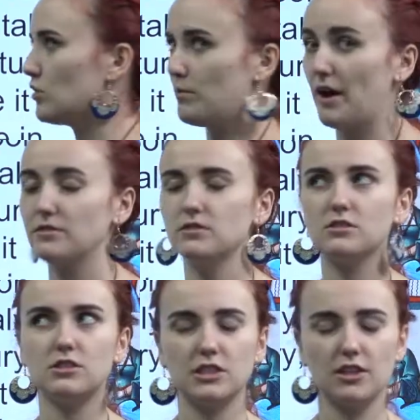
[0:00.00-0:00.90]
about
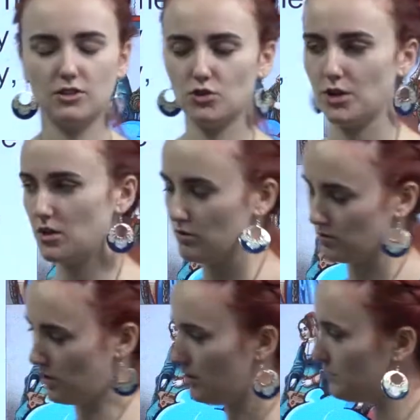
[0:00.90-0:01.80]
600 years
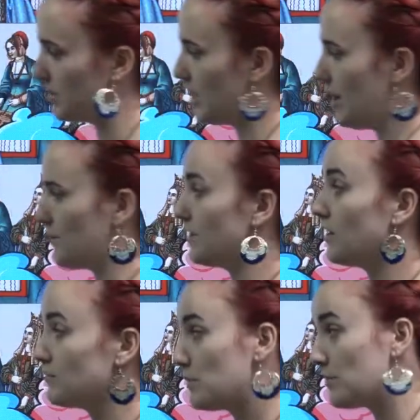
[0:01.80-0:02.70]
ago. But
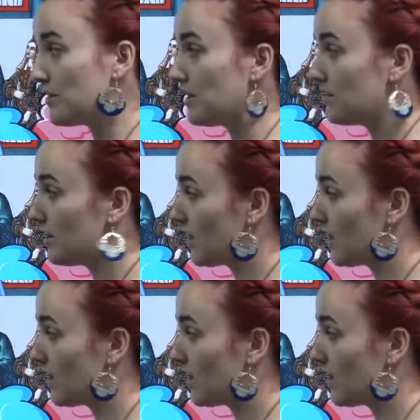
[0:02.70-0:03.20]
other people think that it